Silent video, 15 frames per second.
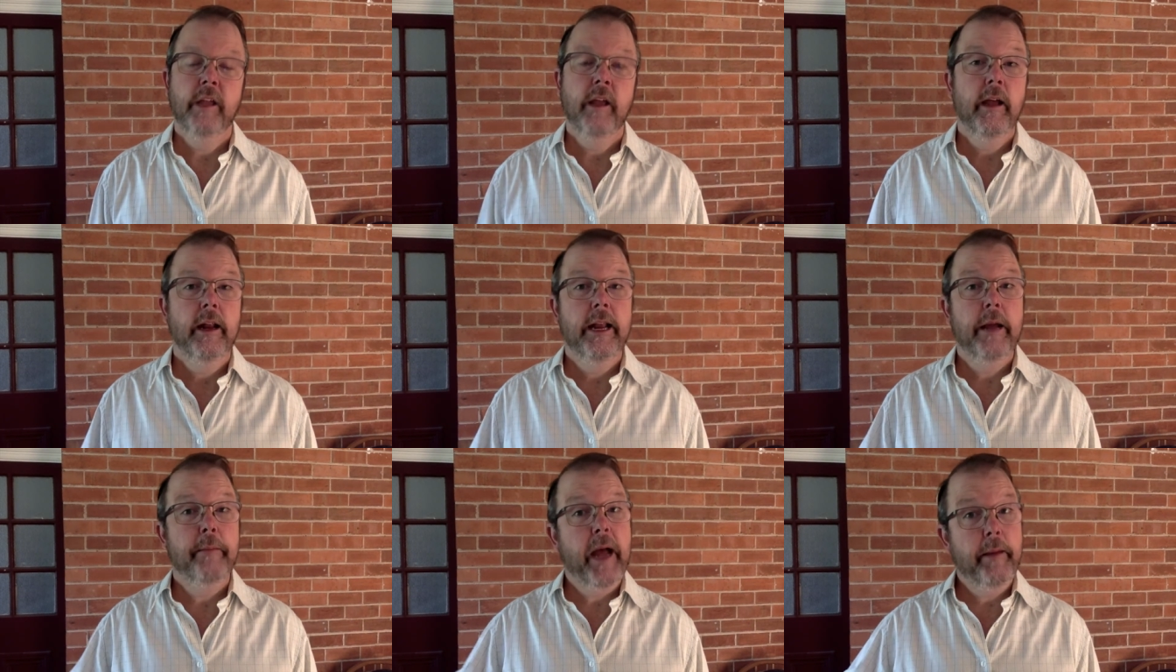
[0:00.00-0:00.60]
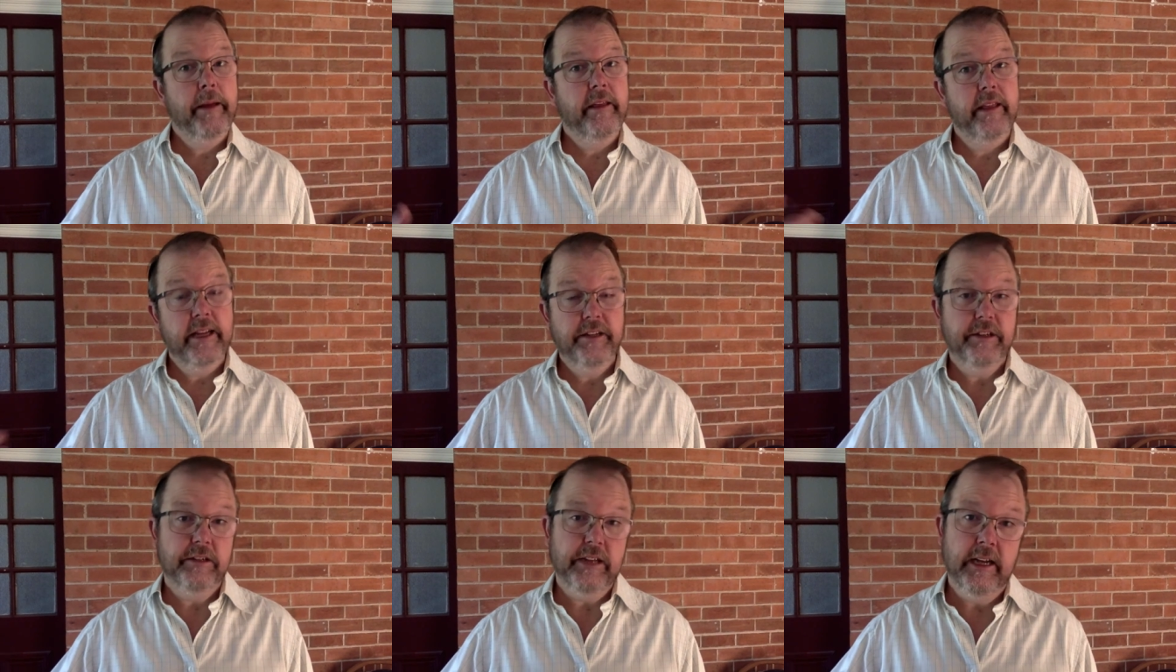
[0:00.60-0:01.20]
Now, maybe this
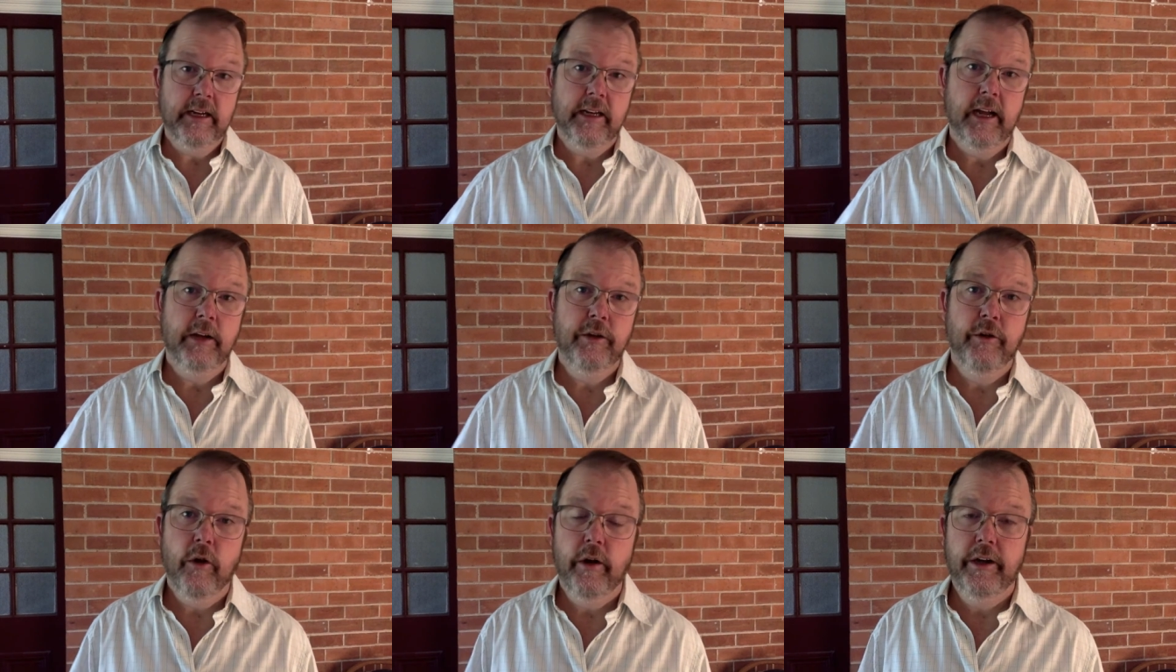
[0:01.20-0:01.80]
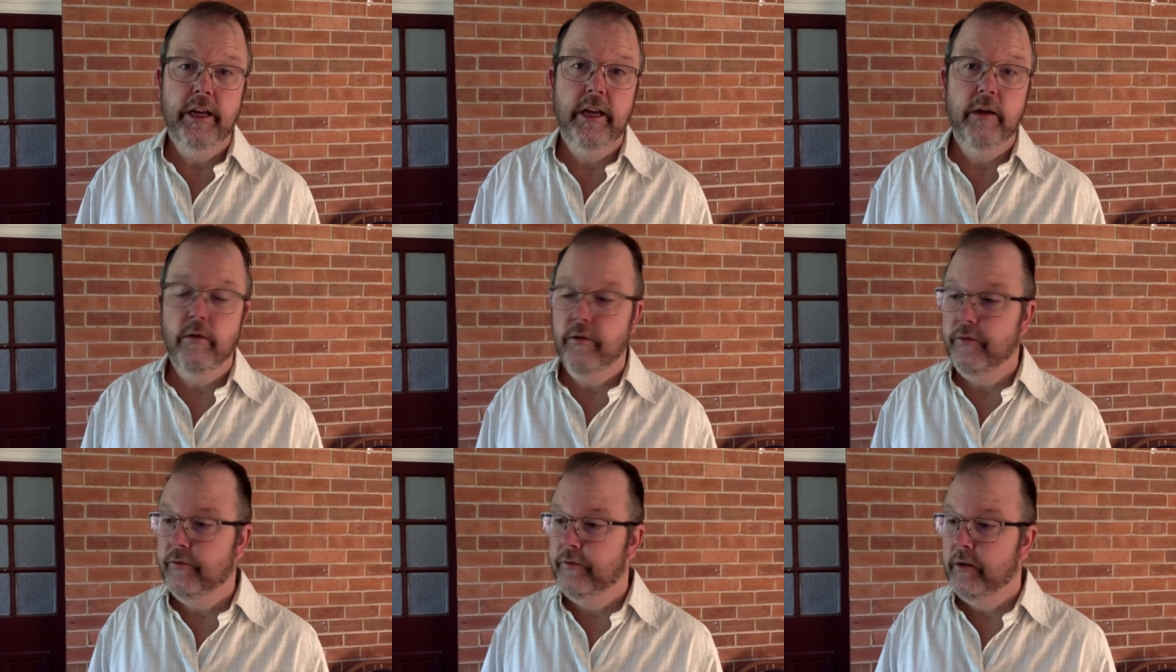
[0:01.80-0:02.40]
has undone your idea
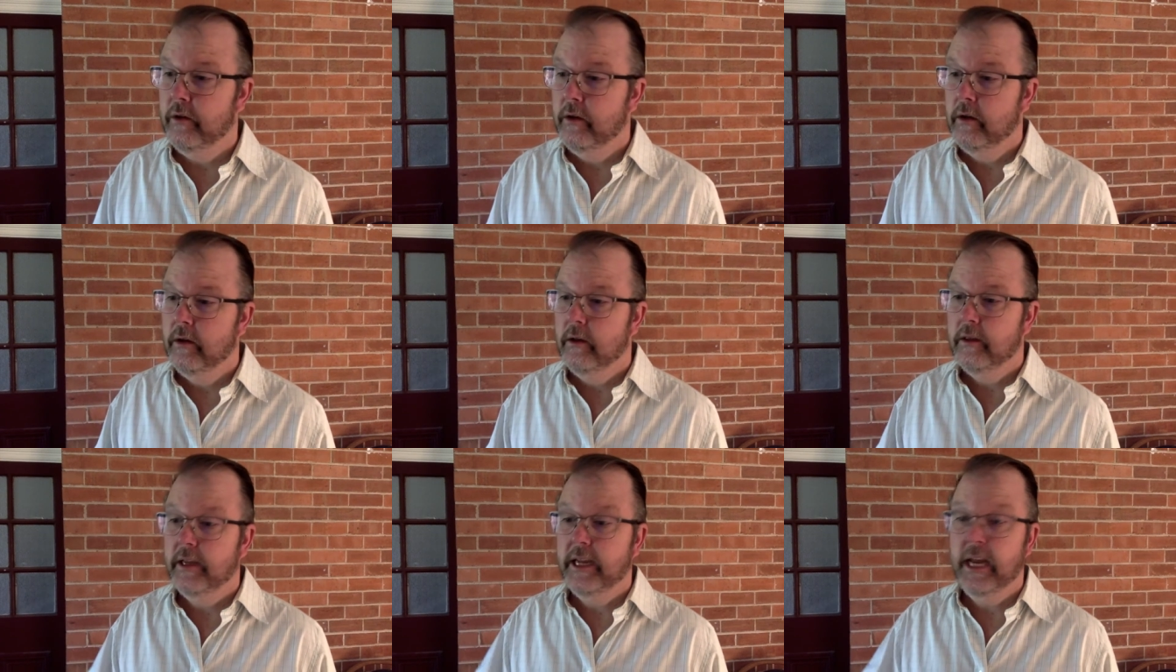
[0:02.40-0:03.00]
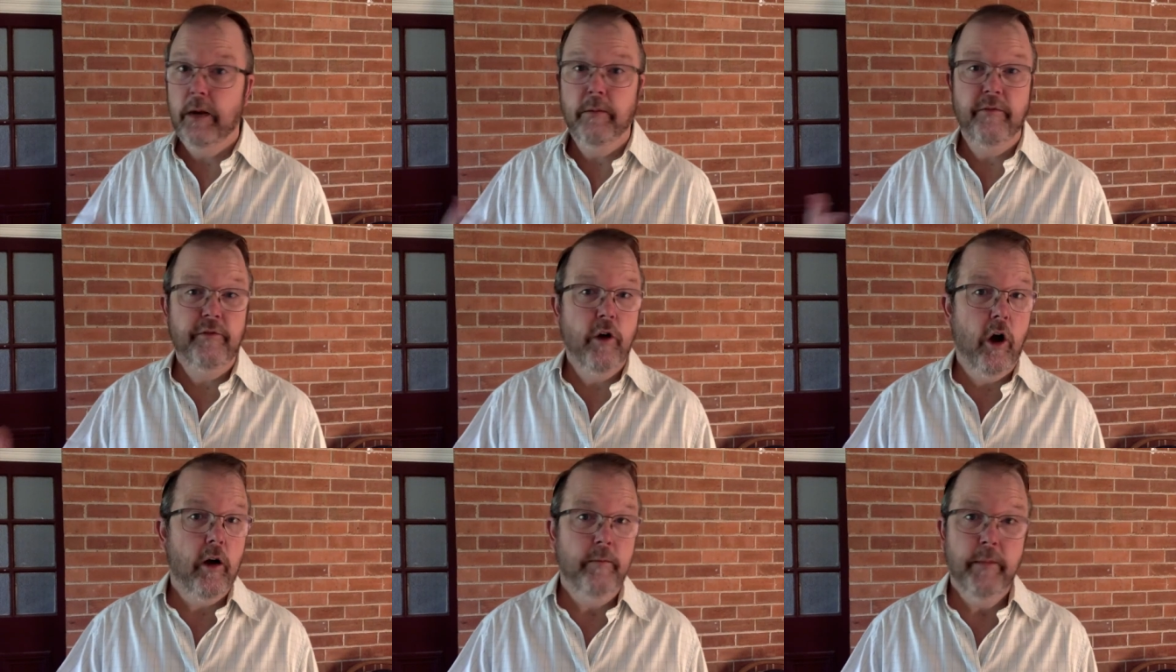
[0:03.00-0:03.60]
of the kingdom of
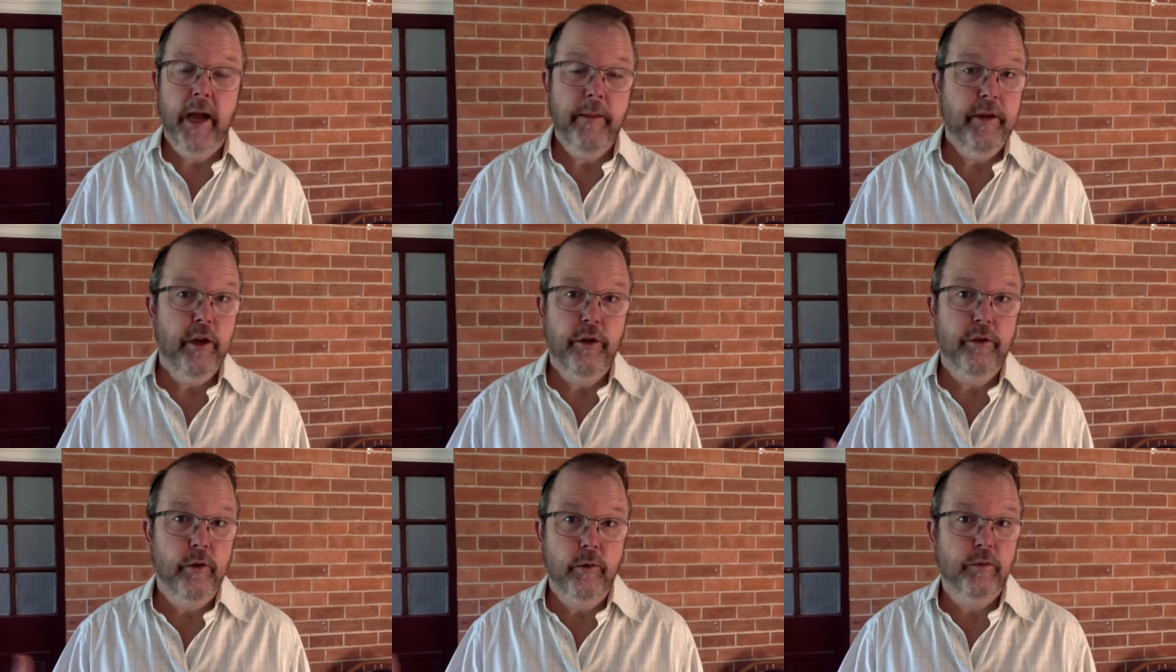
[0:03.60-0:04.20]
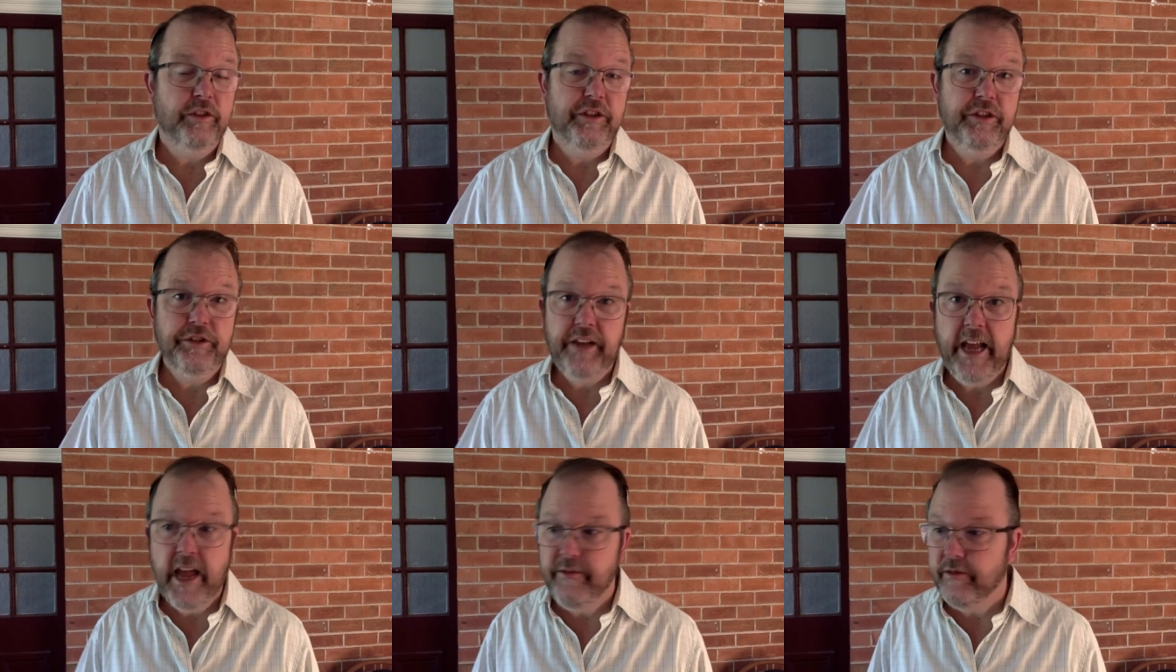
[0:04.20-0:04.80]
God. Maybe you thought it was just
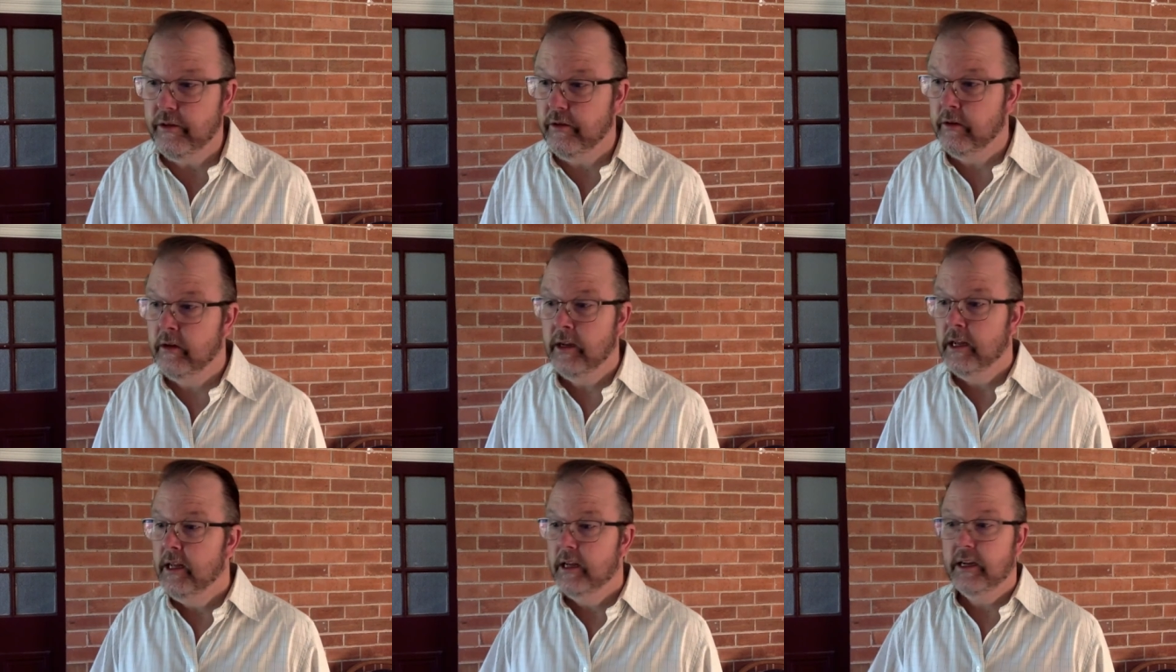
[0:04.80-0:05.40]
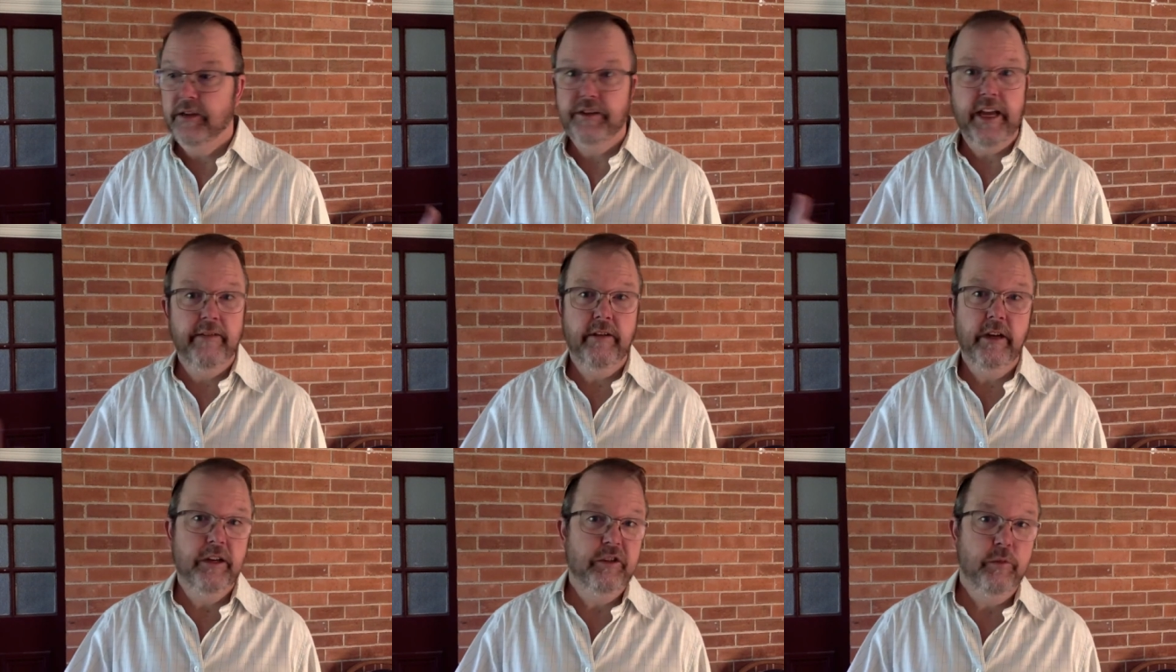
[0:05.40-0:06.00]
heaven, because heaven
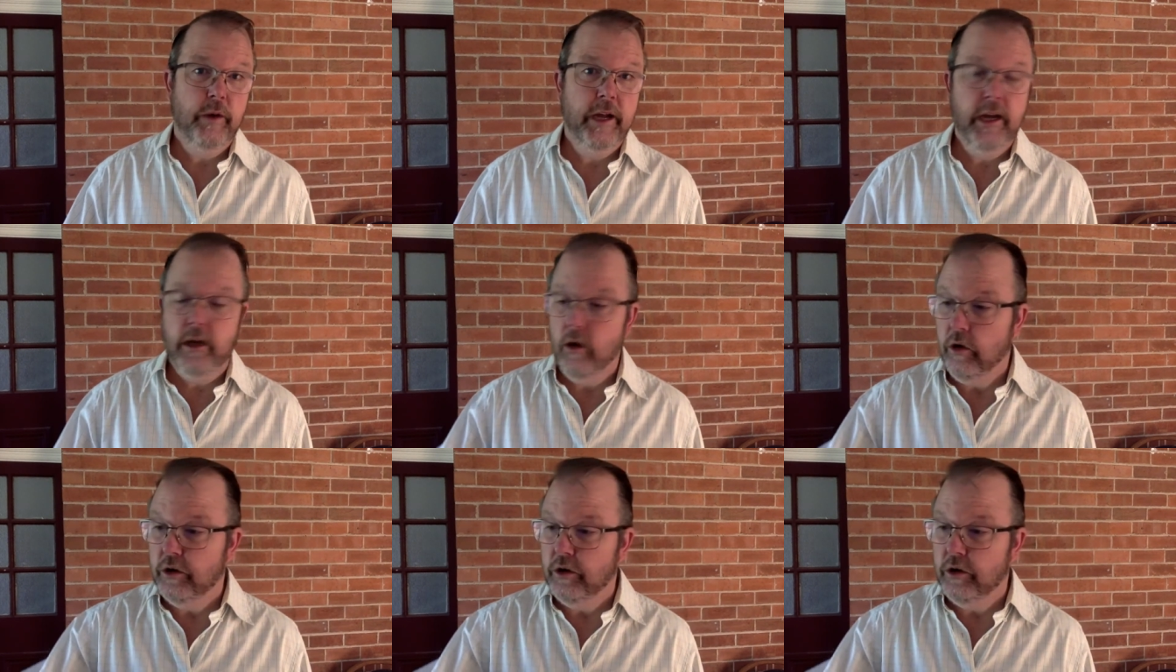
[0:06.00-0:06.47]
is where God